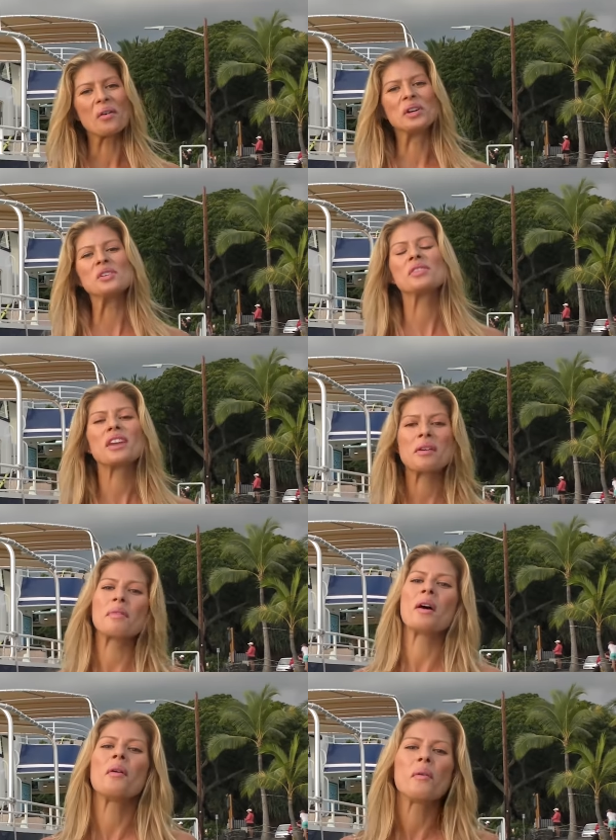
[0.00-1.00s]
When you think
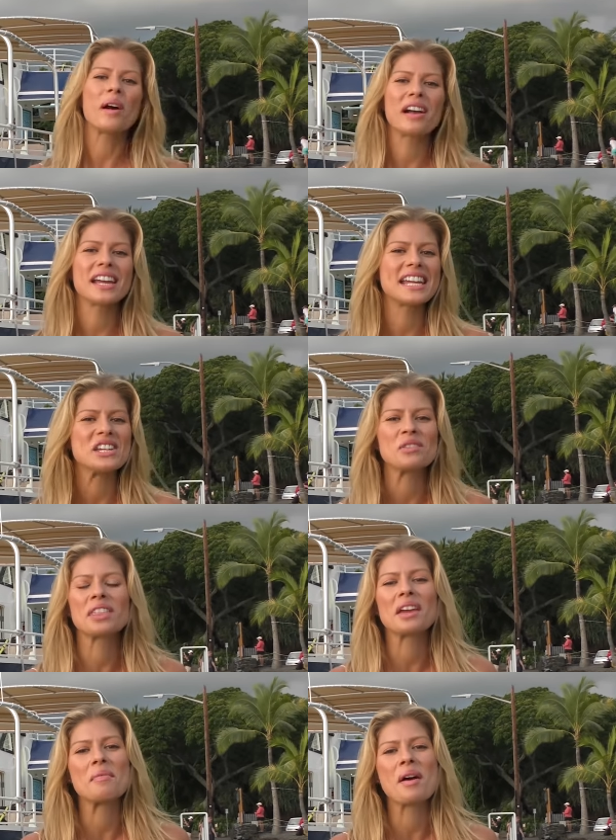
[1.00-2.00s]
about Hawaii, you
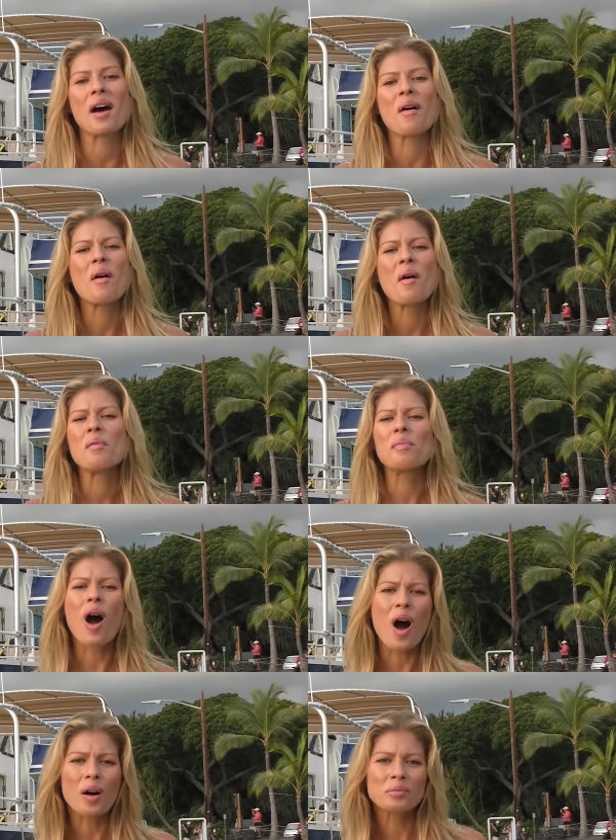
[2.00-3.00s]
think about
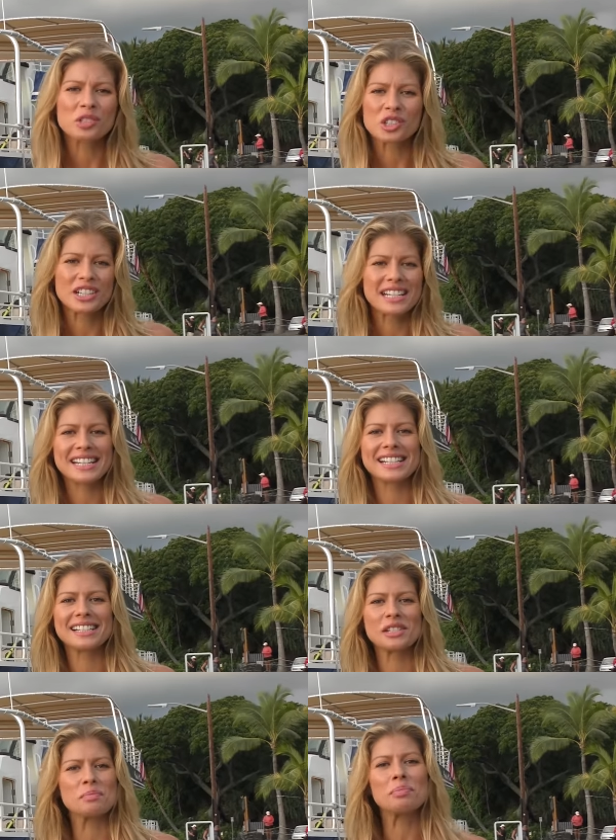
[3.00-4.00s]
palm
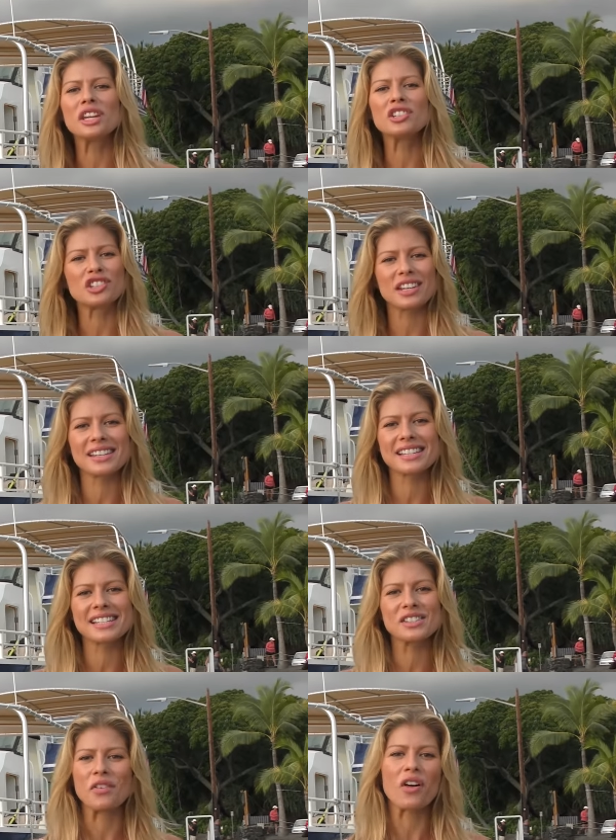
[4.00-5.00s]
trees,
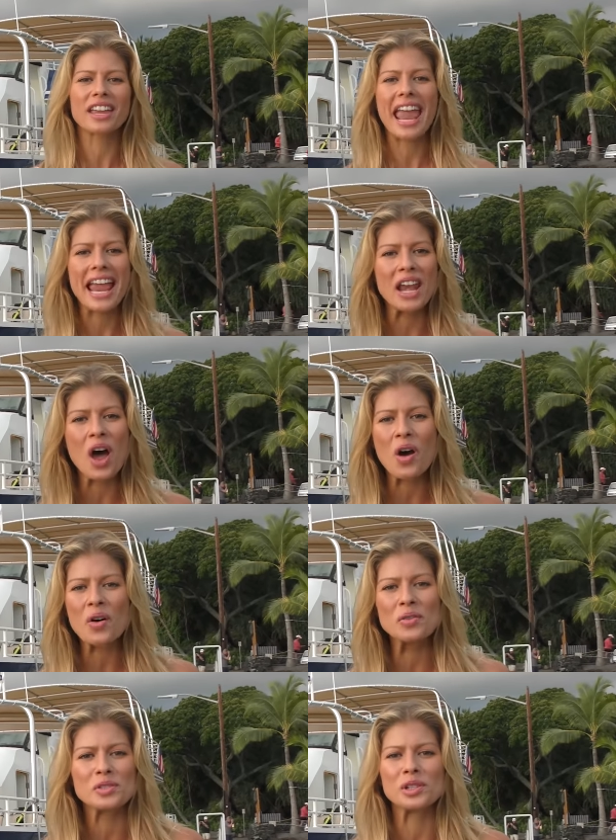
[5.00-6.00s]
beaches,
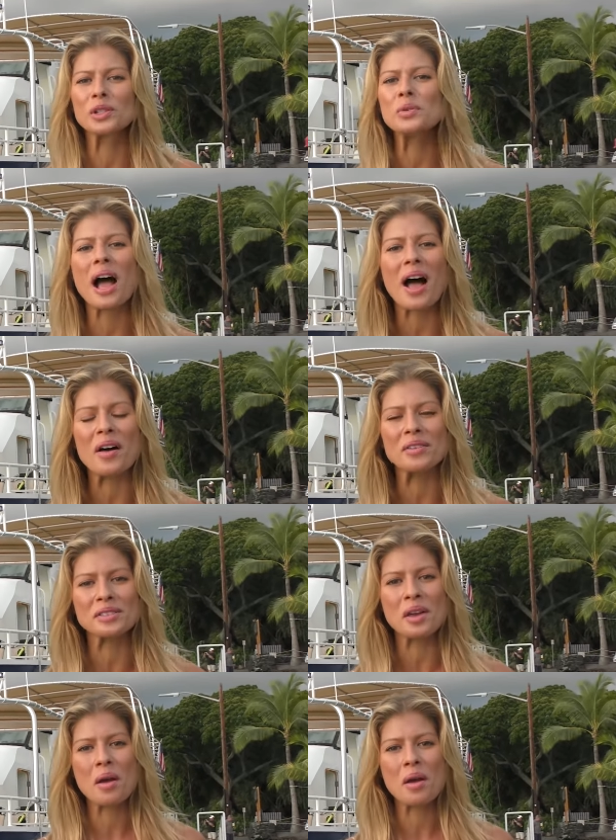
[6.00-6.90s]
volcanoes, luau's.